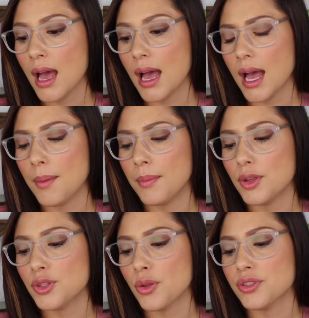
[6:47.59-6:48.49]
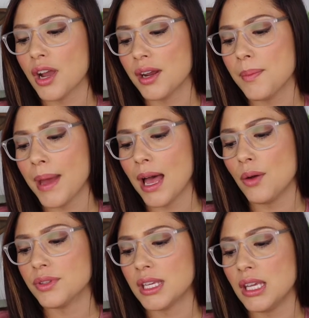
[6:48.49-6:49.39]
Um, so they're talking
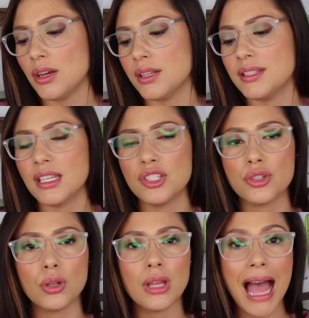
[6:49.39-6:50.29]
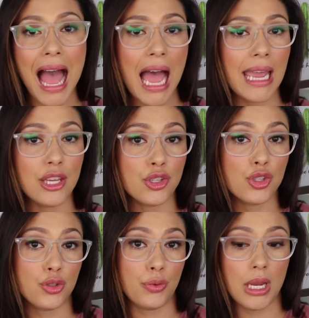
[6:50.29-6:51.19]
about here digital eye
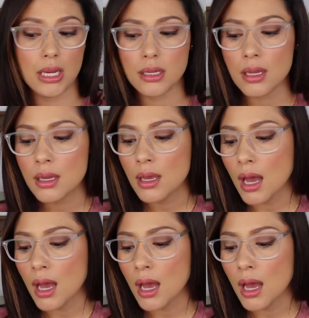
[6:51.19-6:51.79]
strain